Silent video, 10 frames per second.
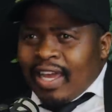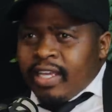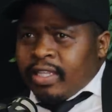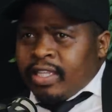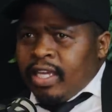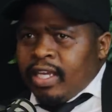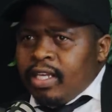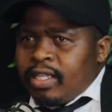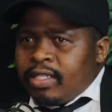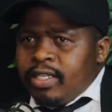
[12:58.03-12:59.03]
I
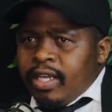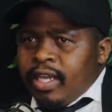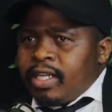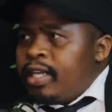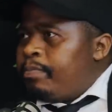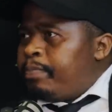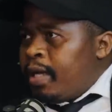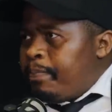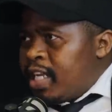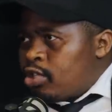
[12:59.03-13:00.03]
think it ended up
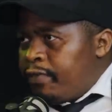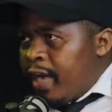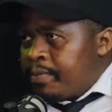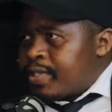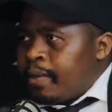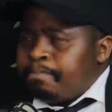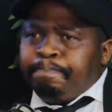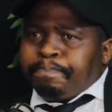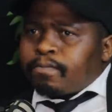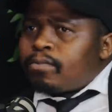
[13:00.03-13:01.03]
being part of ABSA.
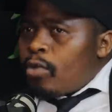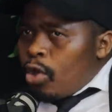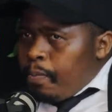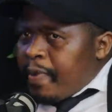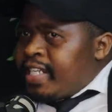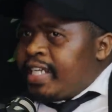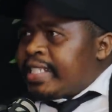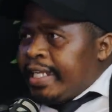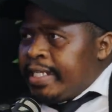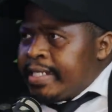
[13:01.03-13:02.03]
But they
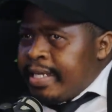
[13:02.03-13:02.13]
started